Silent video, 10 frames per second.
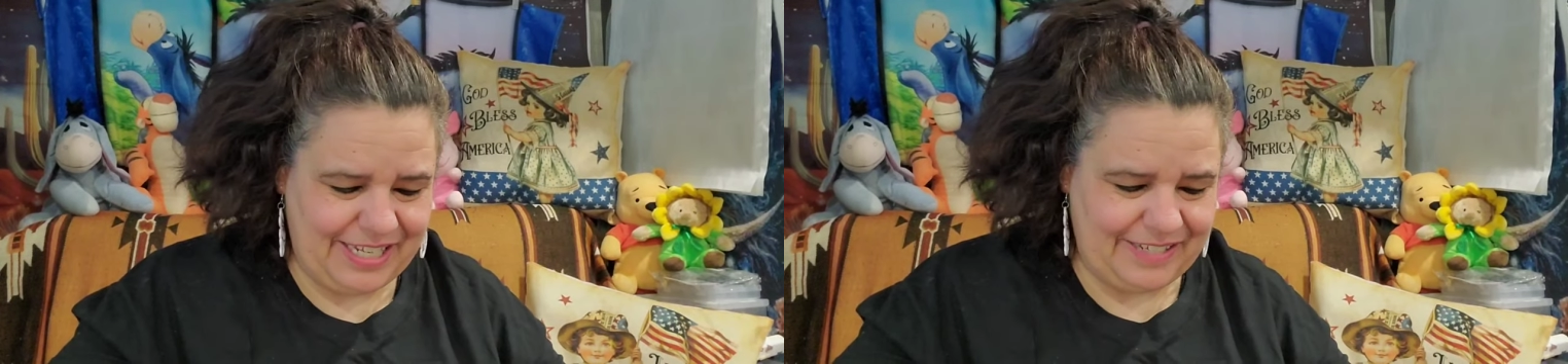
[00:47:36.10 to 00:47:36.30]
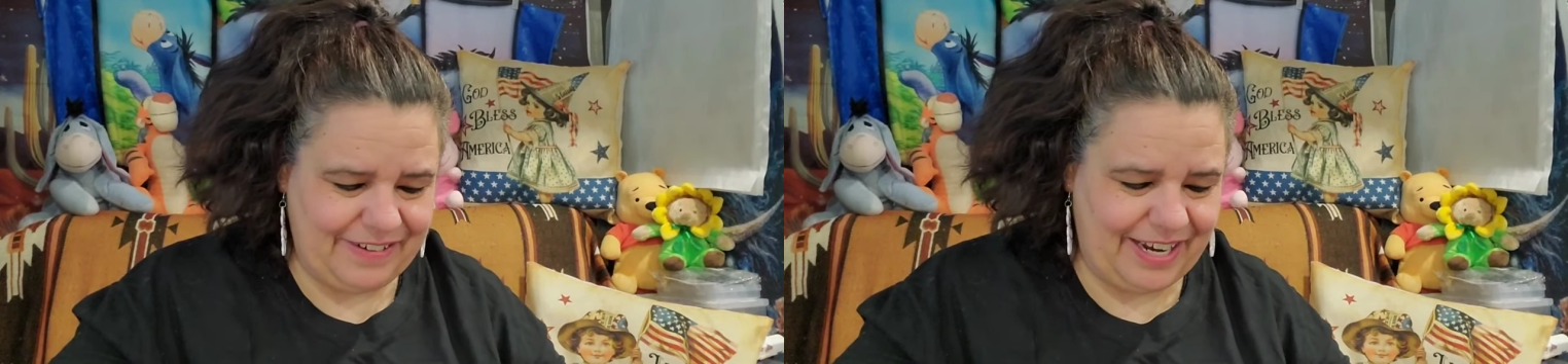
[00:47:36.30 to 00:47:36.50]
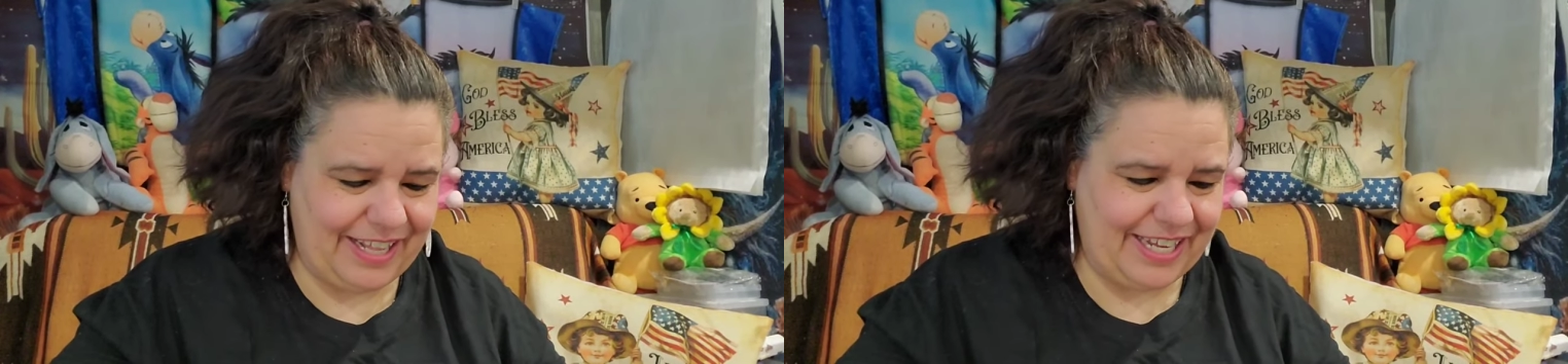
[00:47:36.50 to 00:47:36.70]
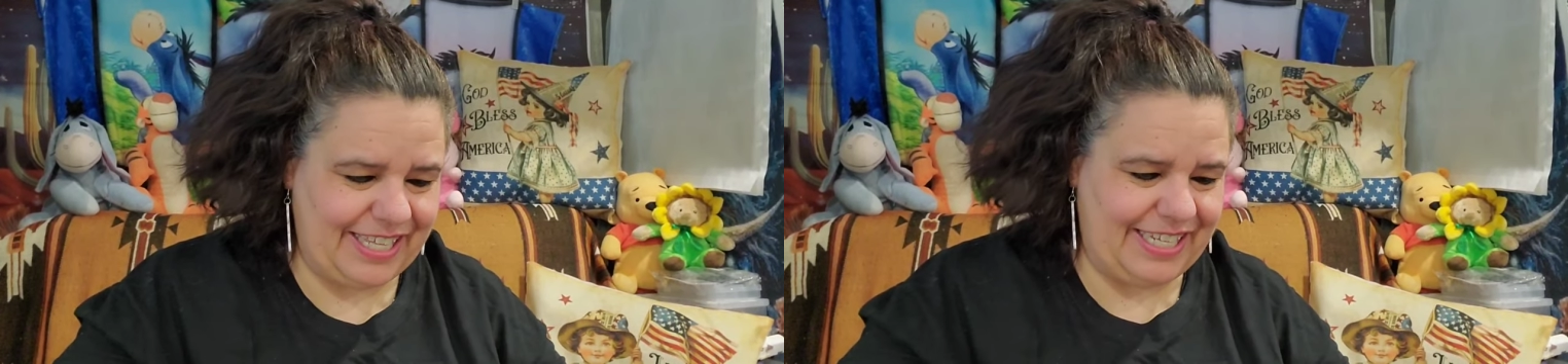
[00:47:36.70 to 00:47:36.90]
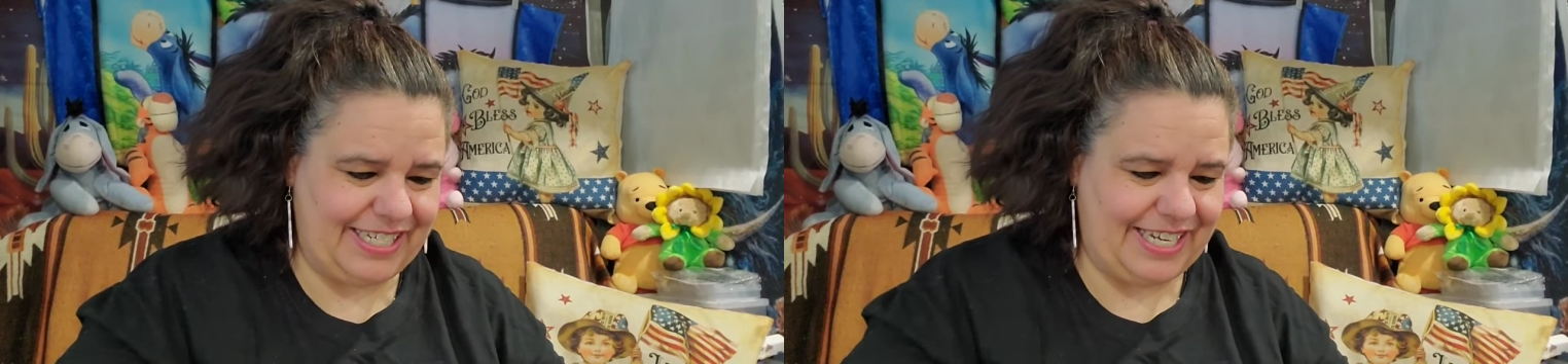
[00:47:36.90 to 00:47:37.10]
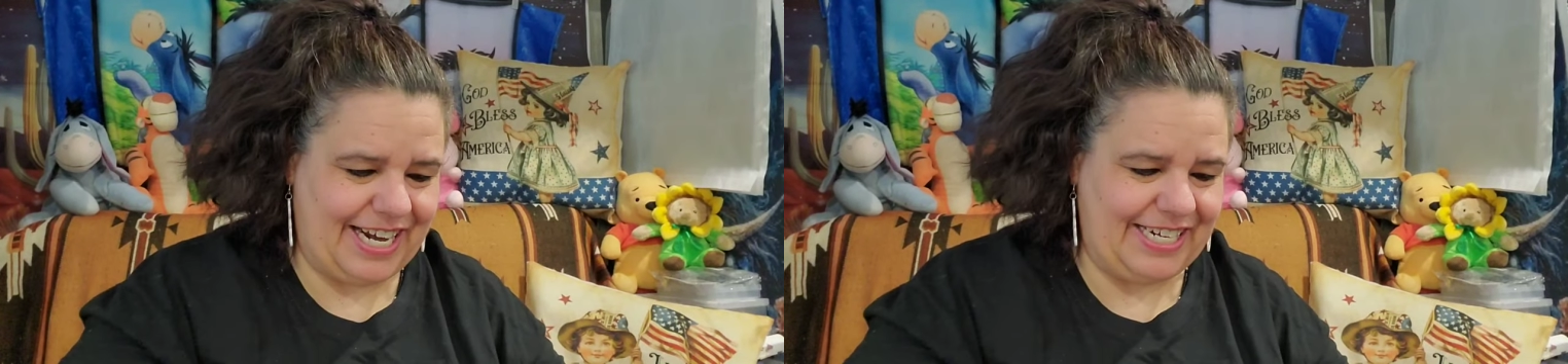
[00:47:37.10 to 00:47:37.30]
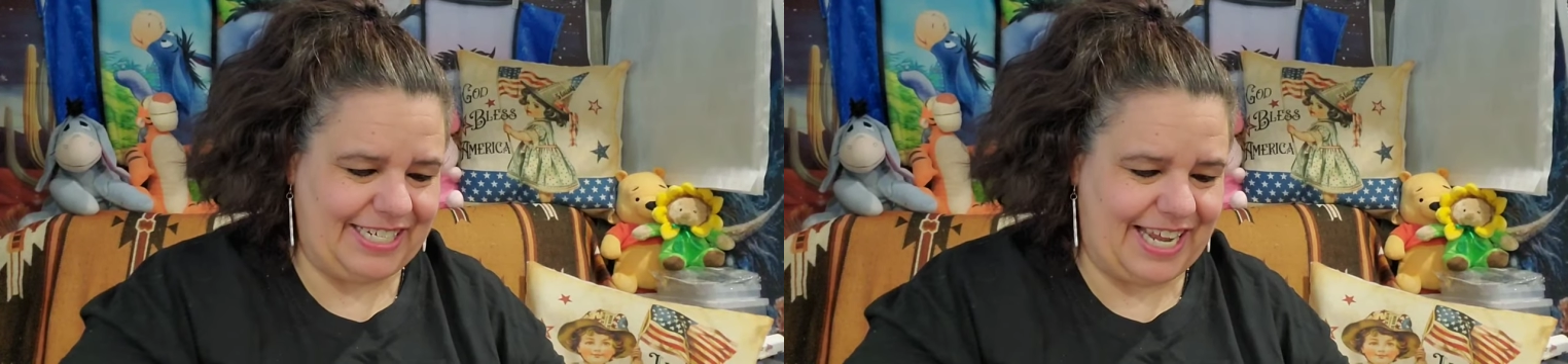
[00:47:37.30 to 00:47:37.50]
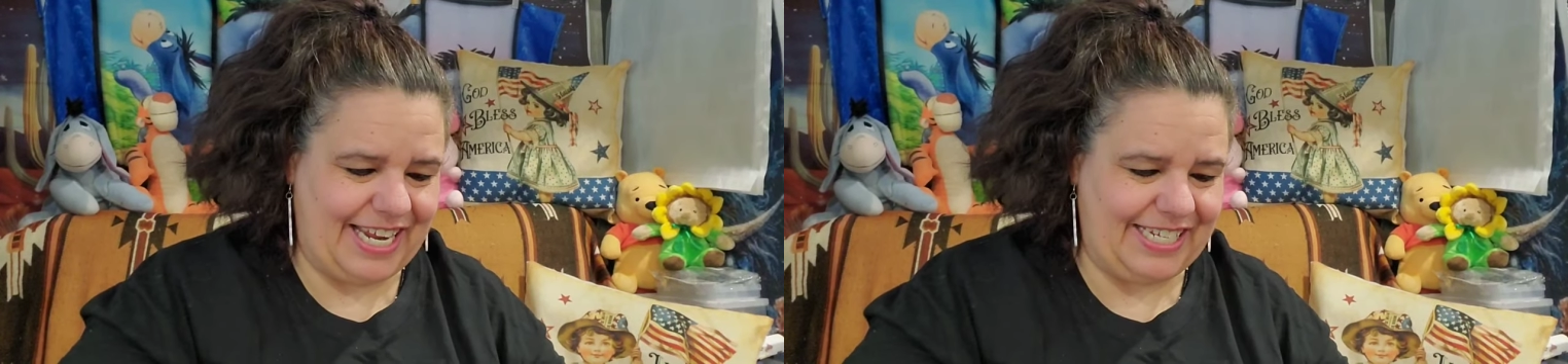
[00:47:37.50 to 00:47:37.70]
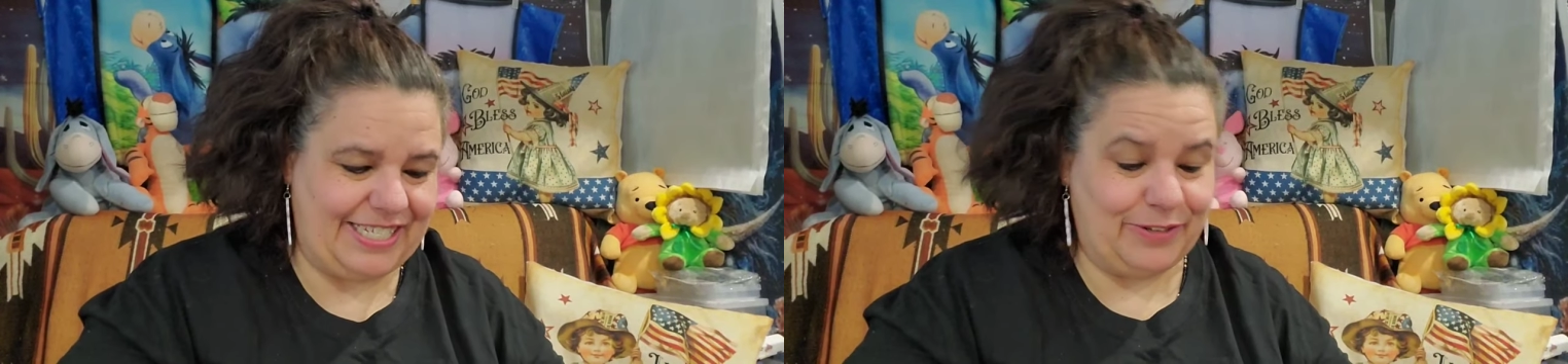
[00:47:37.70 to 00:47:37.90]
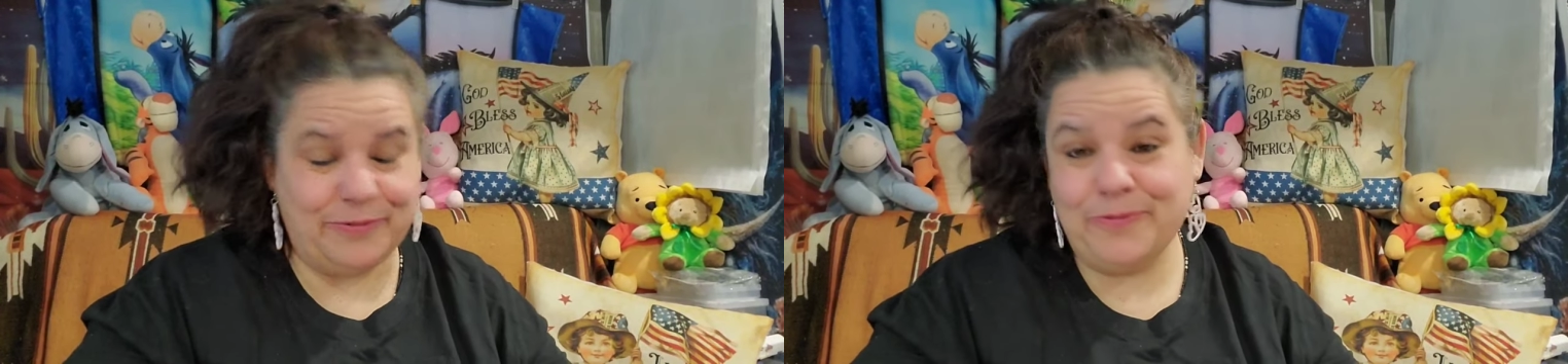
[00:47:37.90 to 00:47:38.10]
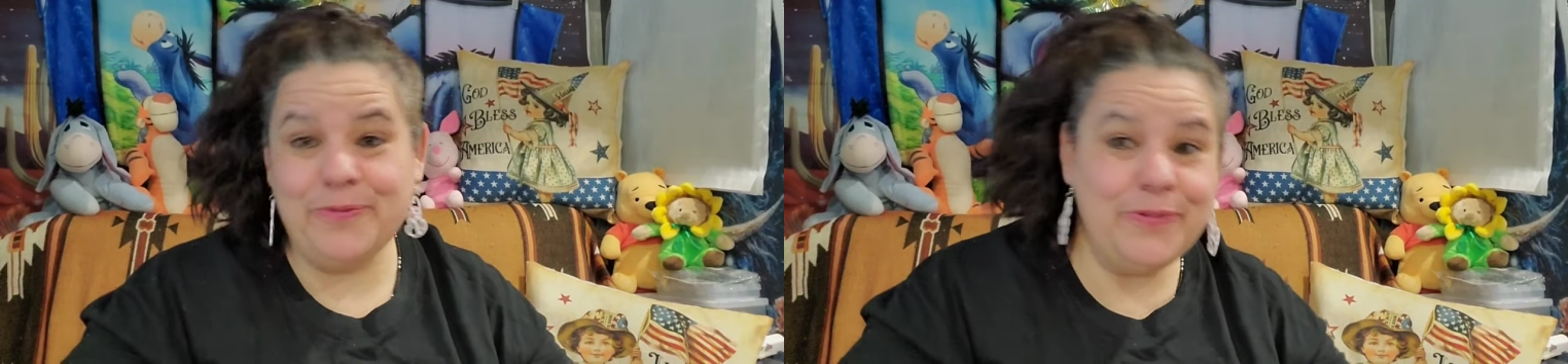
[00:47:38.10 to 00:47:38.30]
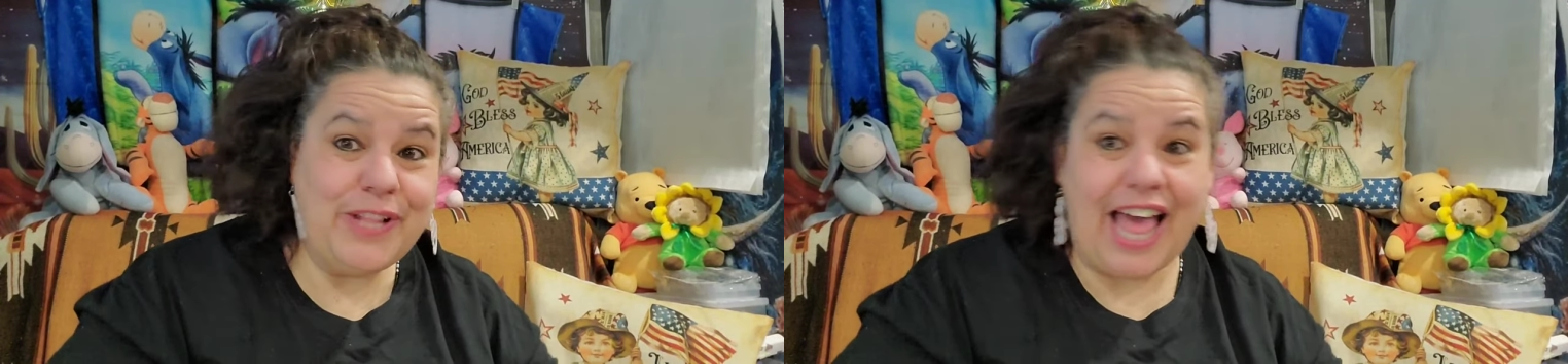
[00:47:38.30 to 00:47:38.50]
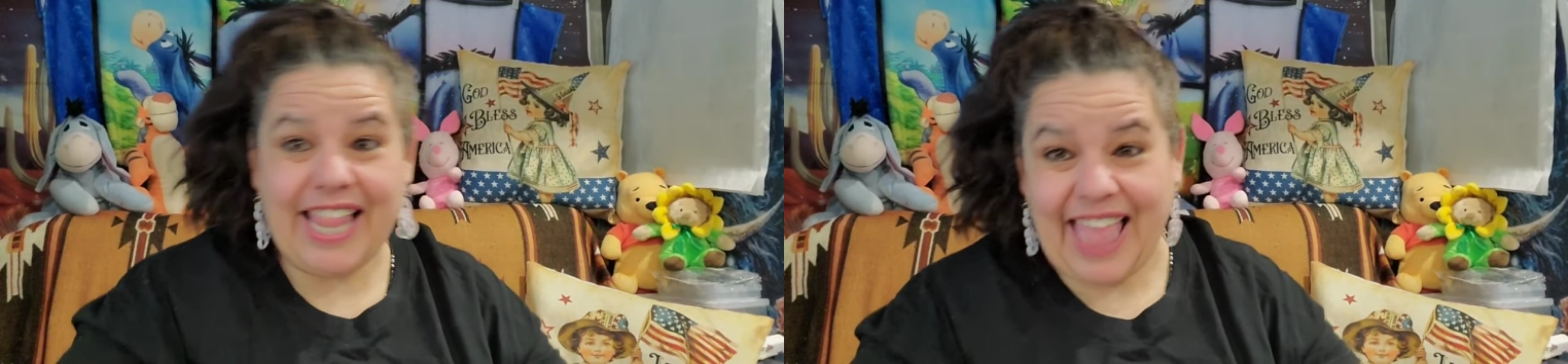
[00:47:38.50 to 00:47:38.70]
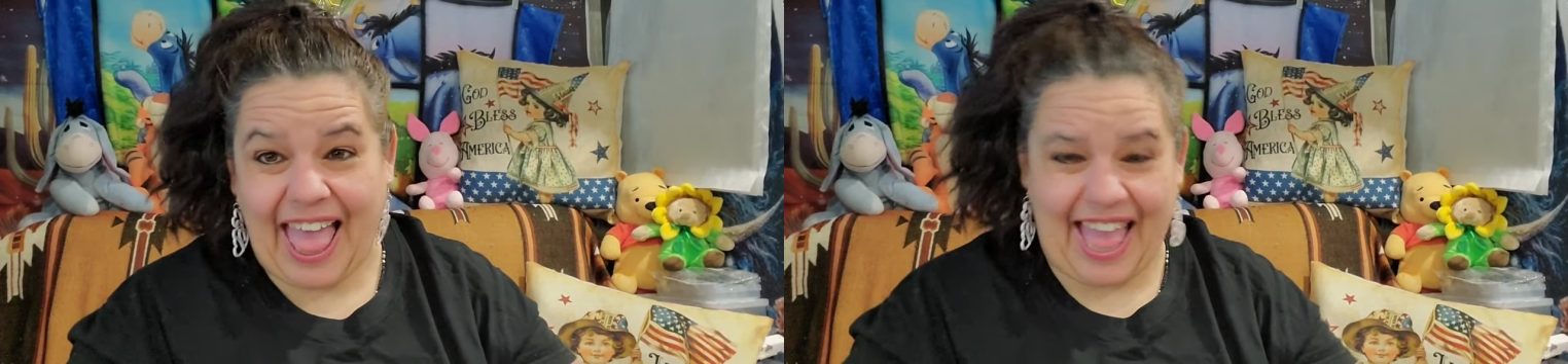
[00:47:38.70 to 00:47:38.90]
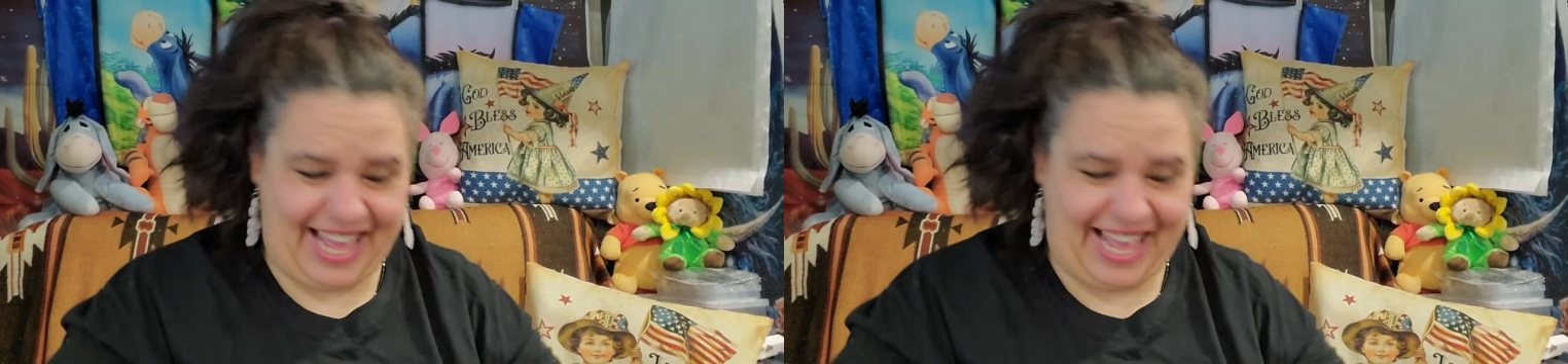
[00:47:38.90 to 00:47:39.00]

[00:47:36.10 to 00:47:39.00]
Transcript: We gotta look at these stars, guys. Ooh la la.